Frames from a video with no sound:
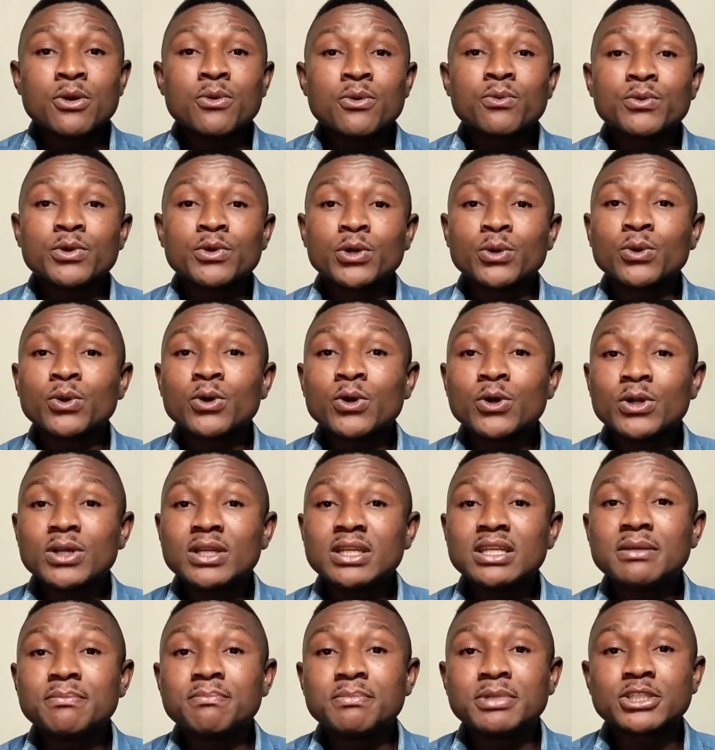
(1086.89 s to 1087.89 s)
will
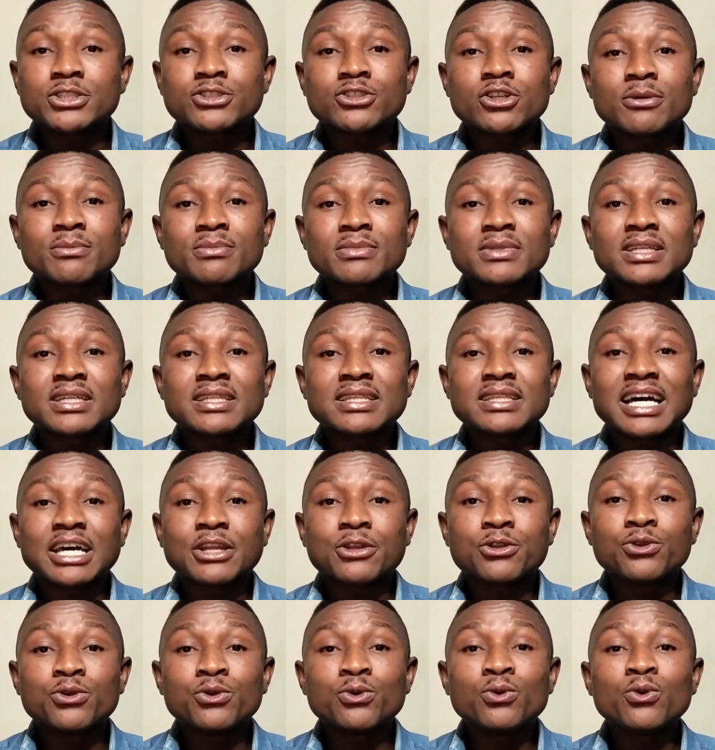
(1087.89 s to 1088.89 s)
only be something that
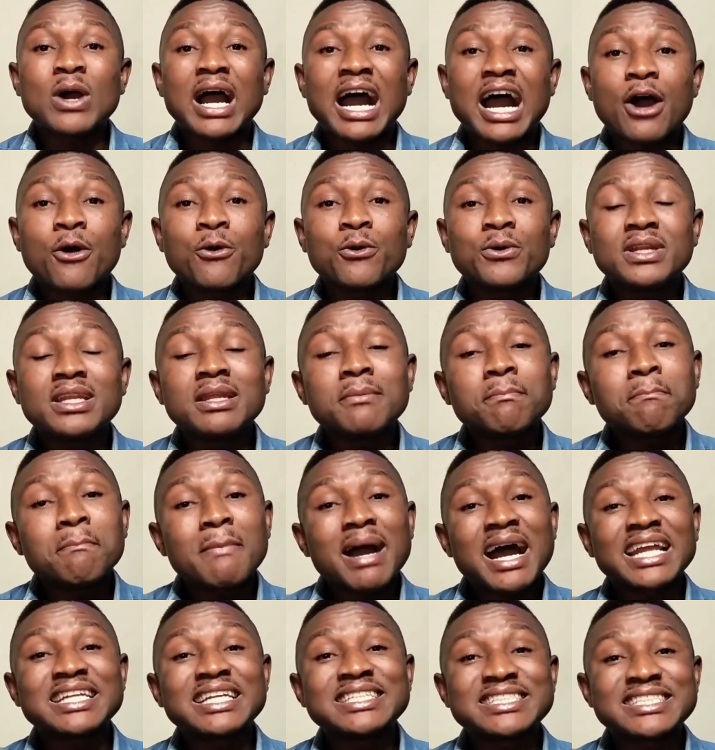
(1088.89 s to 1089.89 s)
you are only
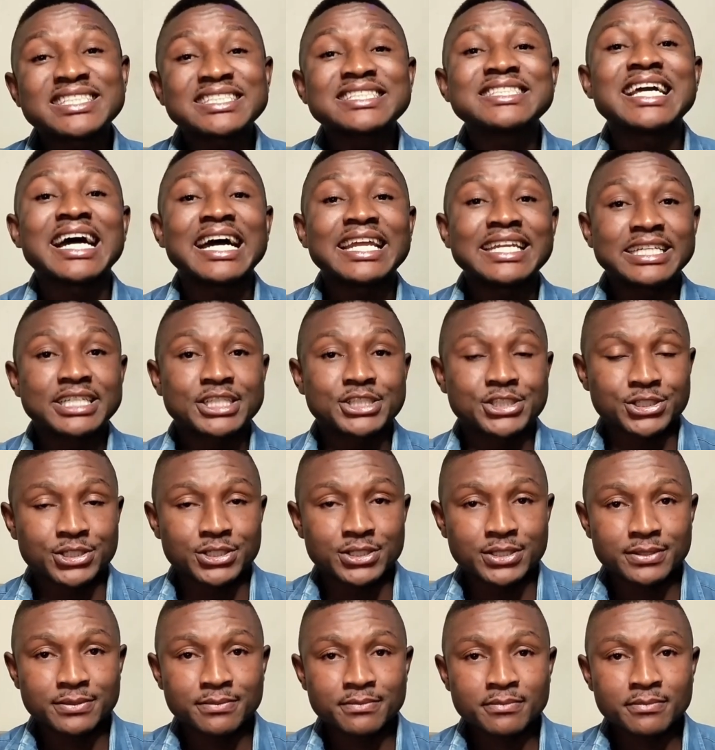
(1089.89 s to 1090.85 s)
managing the addiction.